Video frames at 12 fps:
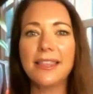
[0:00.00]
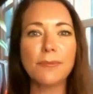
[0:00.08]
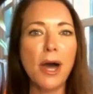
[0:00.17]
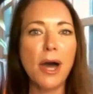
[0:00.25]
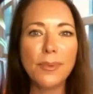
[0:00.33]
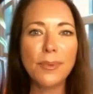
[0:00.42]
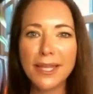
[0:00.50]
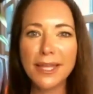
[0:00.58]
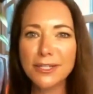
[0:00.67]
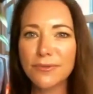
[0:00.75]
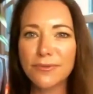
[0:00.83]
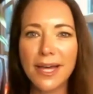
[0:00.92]
The
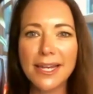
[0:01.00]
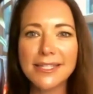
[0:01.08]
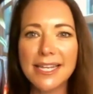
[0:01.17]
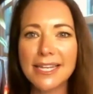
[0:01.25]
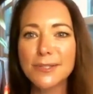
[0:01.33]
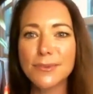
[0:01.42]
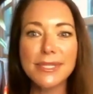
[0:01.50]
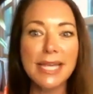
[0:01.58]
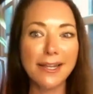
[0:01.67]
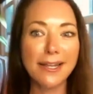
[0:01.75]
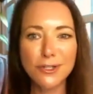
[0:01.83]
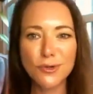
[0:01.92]
population of flight attendants was
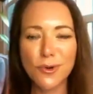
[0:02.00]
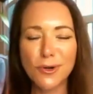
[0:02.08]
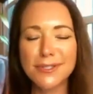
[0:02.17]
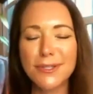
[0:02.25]
out of control.